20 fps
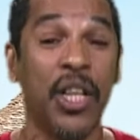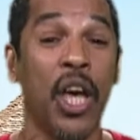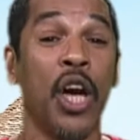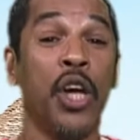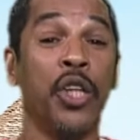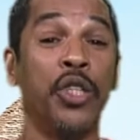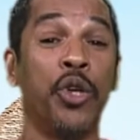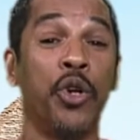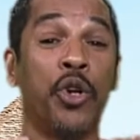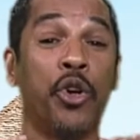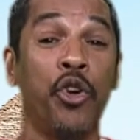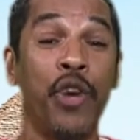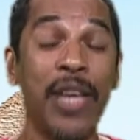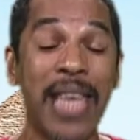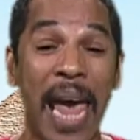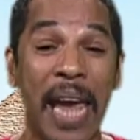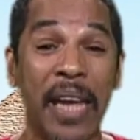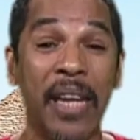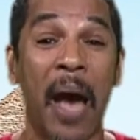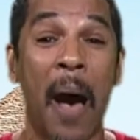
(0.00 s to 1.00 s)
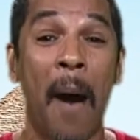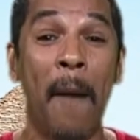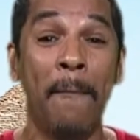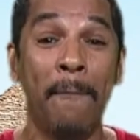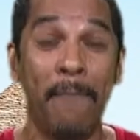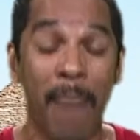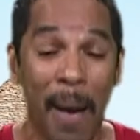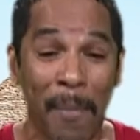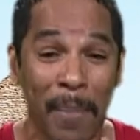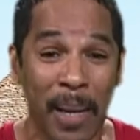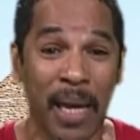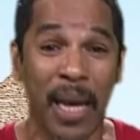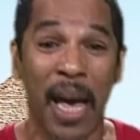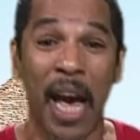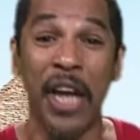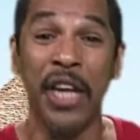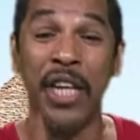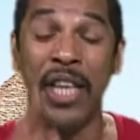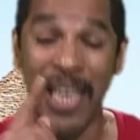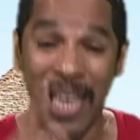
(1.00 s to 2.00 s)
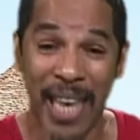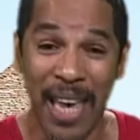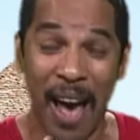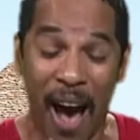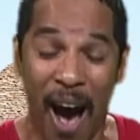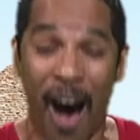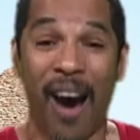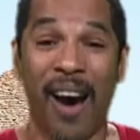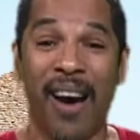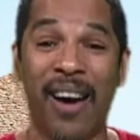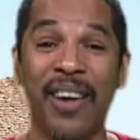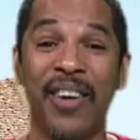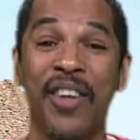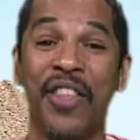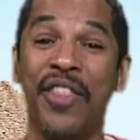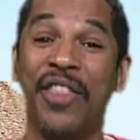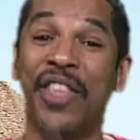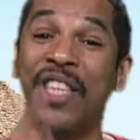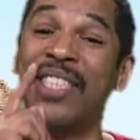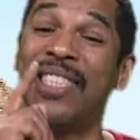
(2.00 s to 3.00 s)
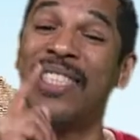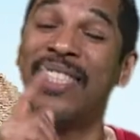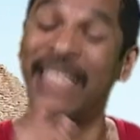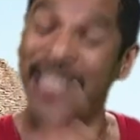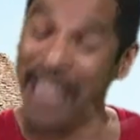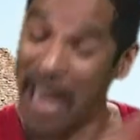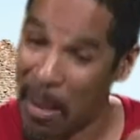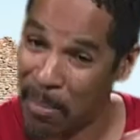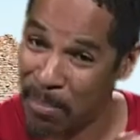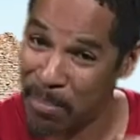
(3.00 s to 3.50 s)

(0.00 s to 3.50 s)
to create a mummy, and here are the steps.